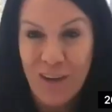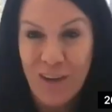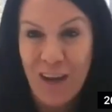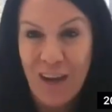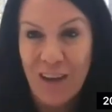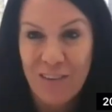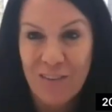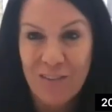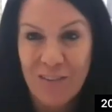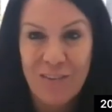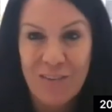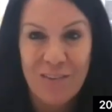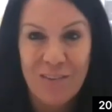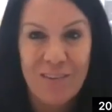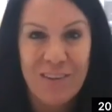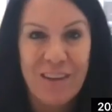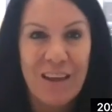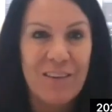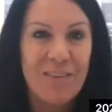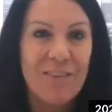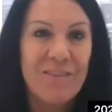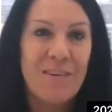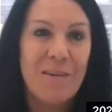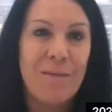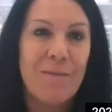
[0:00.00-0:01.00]
of cancer, and
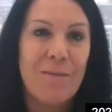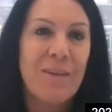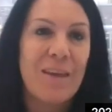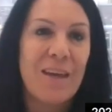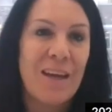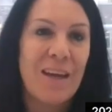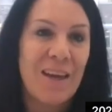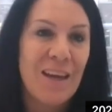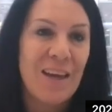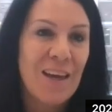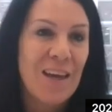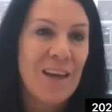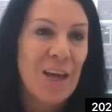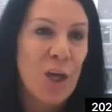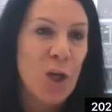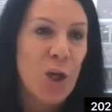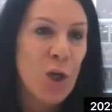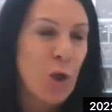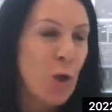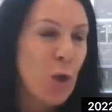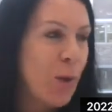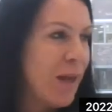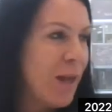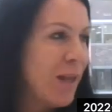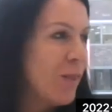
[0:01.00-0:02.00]
that's something,
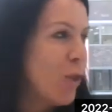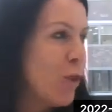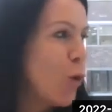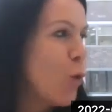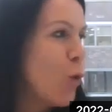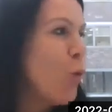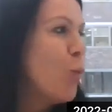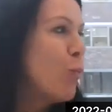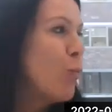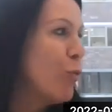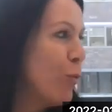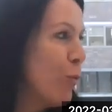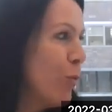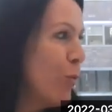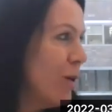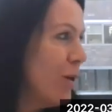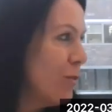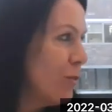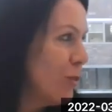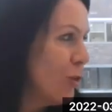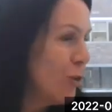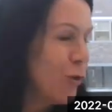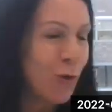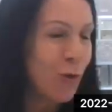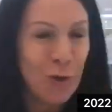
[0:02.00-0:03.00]
in the corporate world
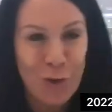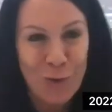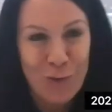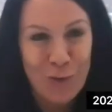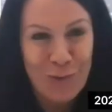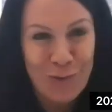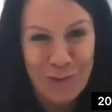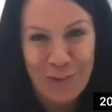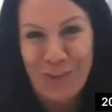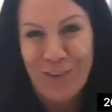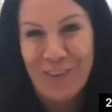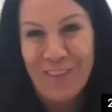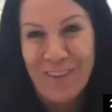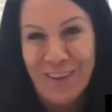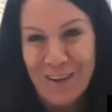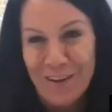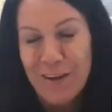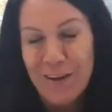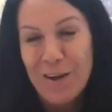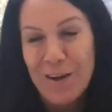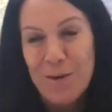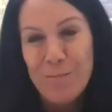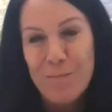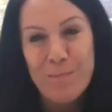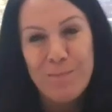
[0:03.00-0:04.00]
you're not used to, that
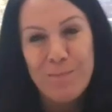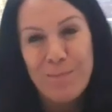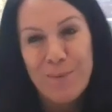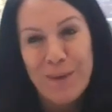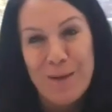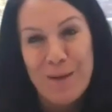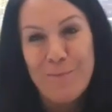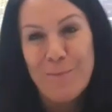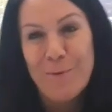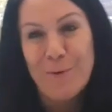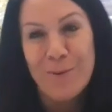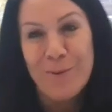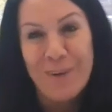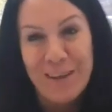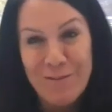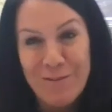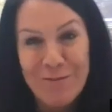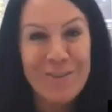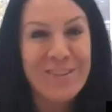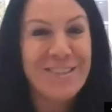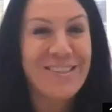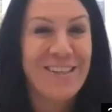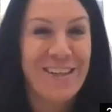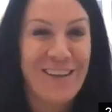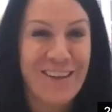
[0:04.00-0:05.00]
people in
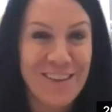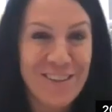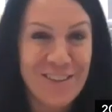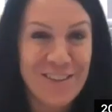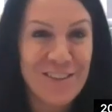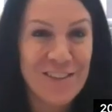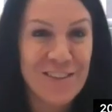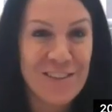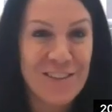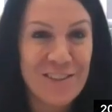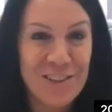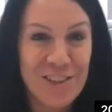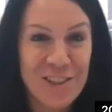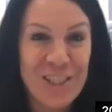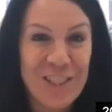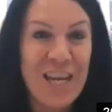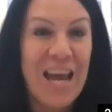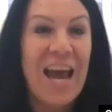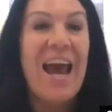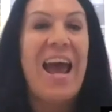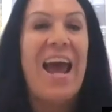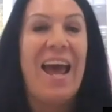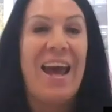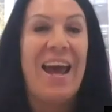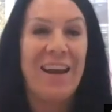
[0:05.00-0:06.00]
research
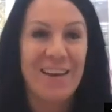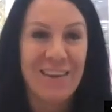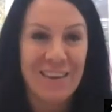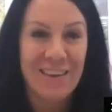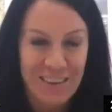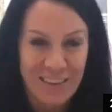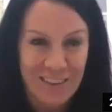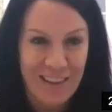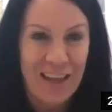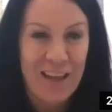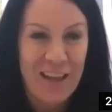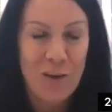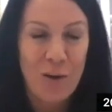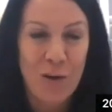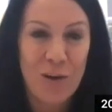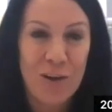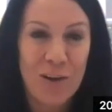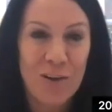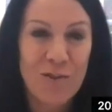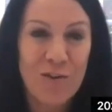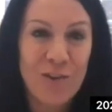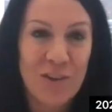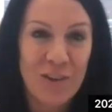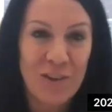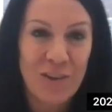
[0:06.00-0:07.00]
share their
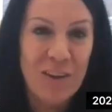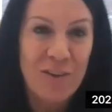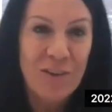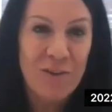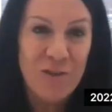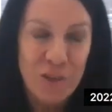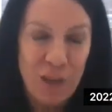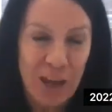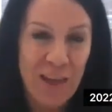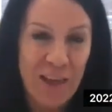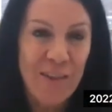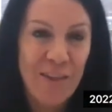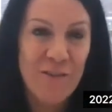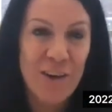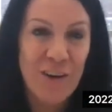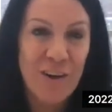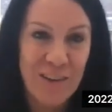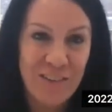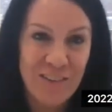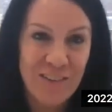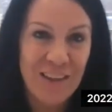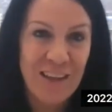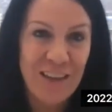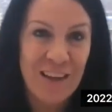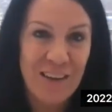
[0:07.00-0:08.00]
knowledge and share their
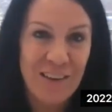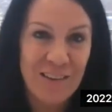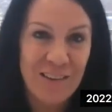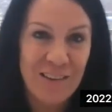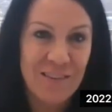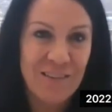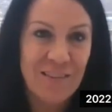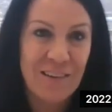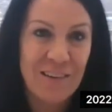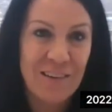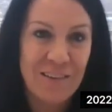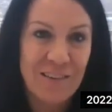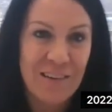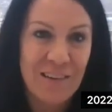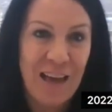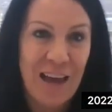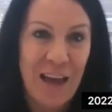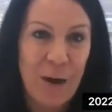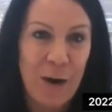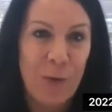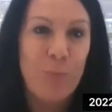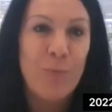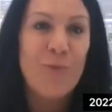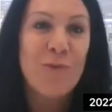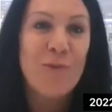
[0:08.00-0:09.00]
ideas to
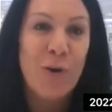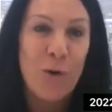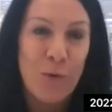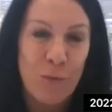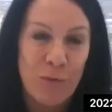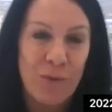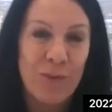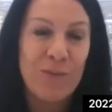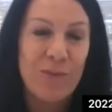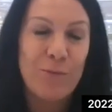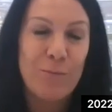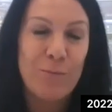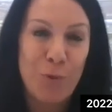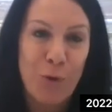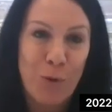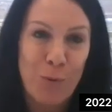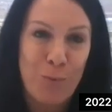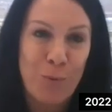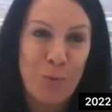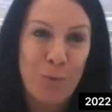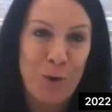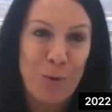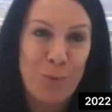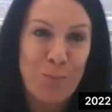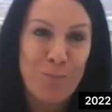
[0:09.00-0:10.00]
help solve this
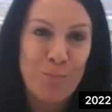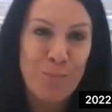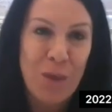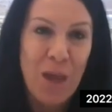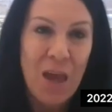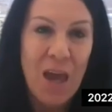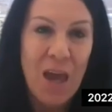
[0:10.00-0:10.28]
problem.